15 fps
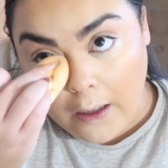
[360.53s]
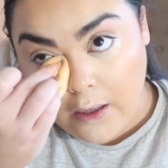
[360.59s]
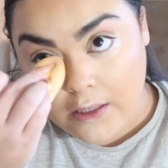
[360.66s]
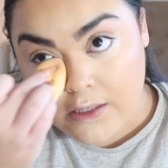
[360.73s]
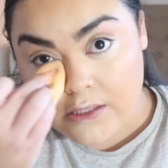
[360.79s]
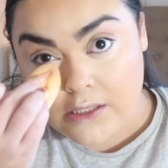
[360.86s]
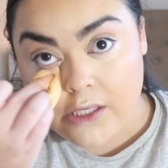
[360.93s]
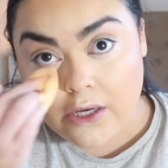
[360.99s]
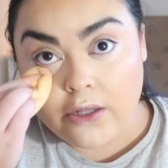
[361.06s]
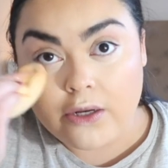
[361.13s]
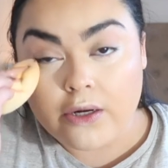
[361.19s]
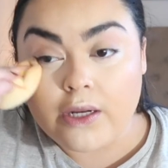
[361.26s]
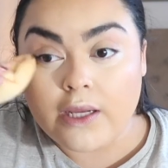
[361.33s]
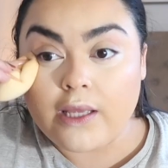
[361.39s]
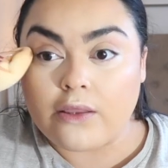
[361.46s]

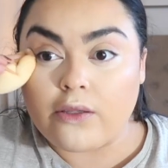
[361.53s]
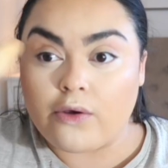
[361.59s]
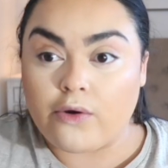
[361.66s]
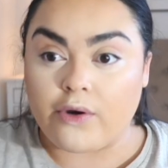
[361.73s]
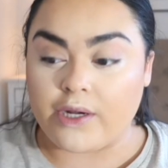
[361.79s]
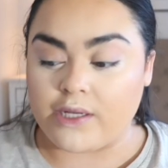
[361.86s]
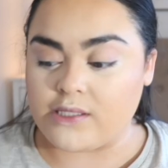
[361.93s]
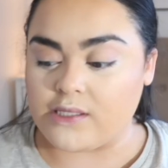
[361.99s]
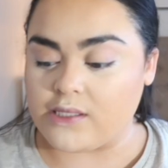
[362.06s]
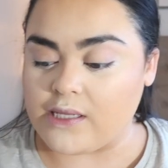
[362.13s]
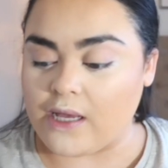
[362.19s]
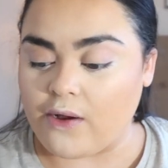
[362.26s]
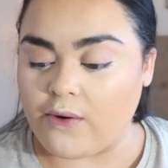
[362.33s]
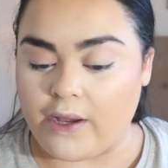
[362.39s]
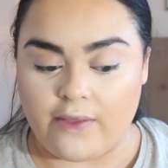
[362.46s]
concealer to get the creases
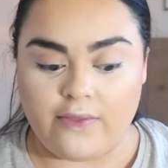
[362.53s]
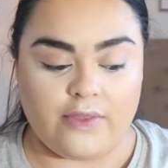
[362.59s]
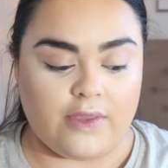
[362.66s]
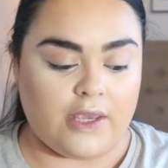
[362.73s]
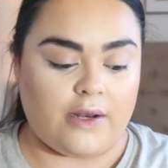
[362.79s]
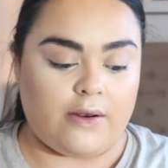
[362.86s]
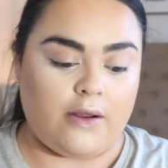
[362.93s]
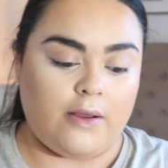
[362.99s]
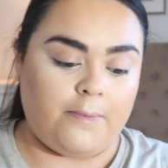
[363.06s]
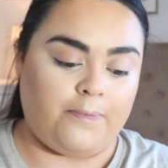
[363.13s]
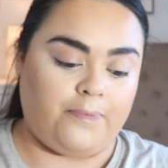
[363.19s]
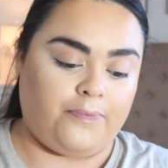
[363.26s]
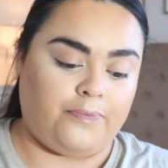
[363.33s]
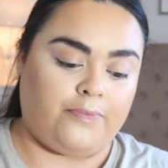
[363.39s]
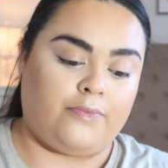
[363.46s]
out and then
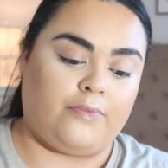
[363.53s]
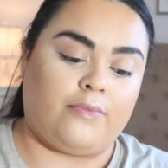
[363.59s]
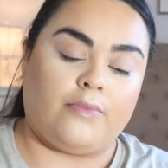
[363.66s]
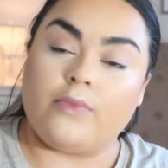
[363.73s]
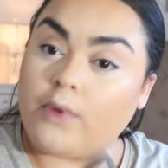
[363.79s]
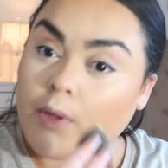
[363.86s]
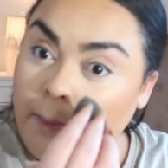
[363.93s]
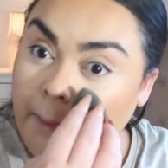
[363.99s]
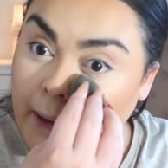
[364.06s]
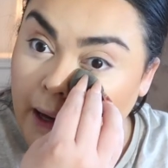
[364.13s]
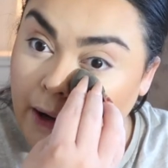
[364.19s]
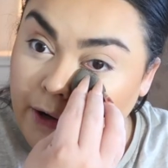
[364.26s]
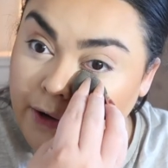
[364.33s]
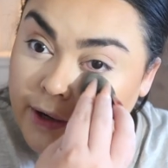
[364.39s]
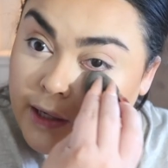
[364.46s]

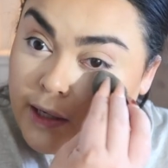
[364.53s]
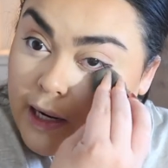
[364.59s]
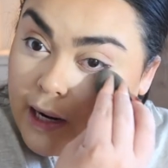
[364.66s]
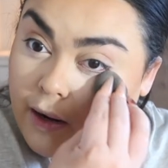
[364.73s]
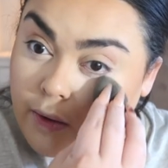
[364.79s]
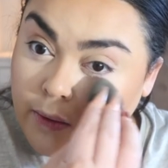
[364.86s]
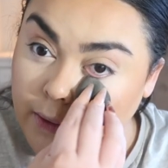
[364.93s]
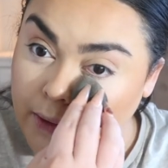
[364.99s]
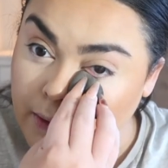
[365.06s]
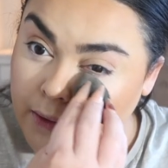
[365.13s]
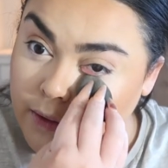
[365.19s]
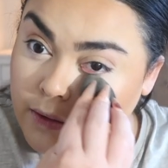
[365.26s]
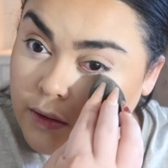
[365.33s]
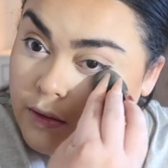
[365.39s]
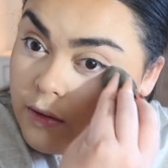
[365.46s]
powder it down.
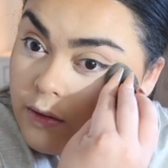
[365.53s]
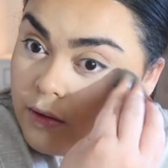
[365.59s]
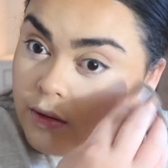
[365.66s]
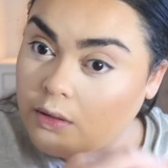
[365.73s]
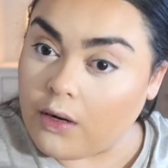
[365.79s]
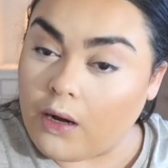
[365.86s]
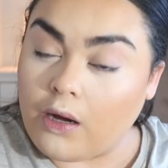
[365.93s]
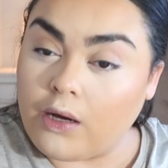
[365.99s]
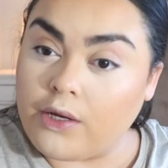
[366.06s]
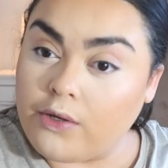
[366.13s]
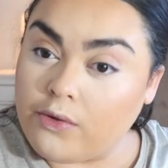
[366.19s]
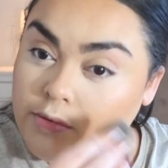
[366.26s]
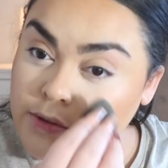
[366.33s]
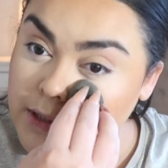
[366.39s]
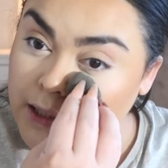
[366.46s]
I'm gonna
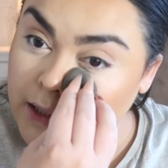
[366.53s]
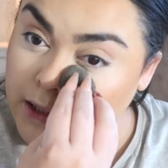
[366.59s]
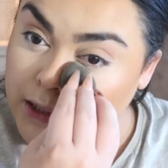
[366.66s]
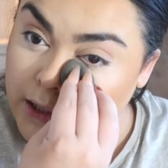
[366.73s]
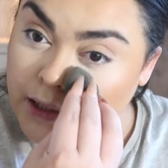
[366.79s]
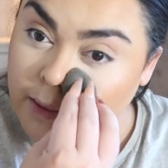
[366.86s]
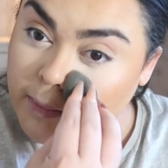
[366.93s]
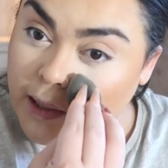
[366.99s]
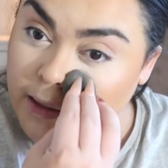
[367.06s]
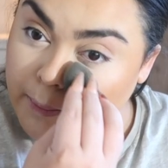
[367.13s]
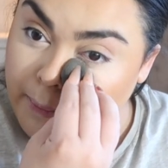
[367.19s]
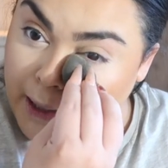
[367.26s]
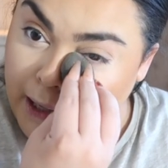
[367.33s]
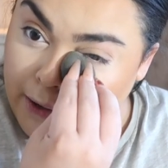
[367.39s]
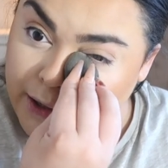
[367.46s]
use a good amount
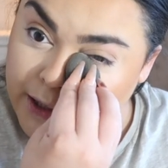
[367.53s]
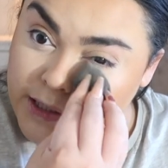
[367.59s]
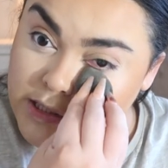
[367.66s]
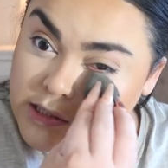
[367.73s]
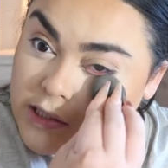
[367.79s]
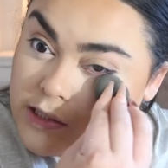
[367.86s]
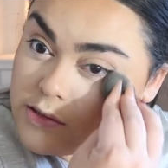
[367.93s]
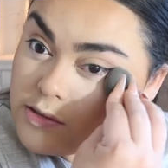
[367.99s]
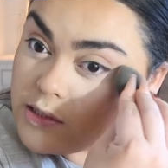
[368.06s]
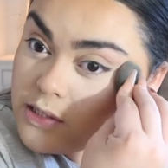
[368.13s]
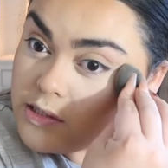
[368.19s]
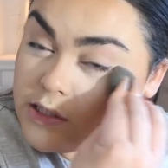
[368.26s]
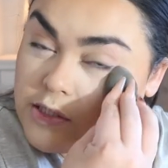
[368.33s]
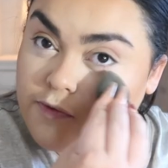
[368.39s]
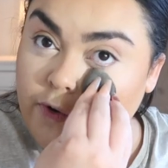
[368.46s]
of powder since
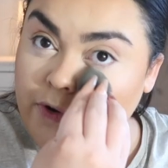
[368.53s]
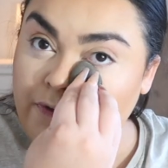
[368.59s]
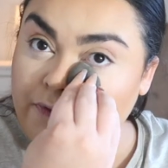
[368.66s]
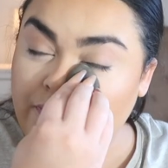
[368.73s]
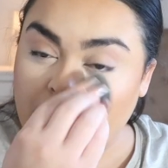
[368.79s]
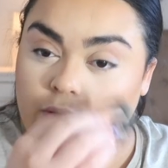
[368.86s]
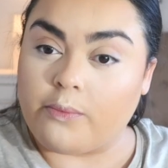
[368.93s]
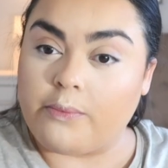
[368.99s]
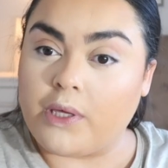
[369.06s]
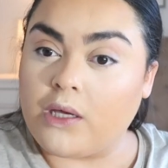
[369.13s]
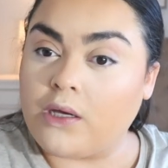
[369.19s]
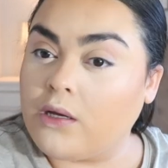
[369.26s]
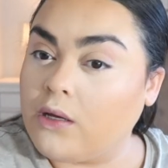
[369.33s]
this is for filming.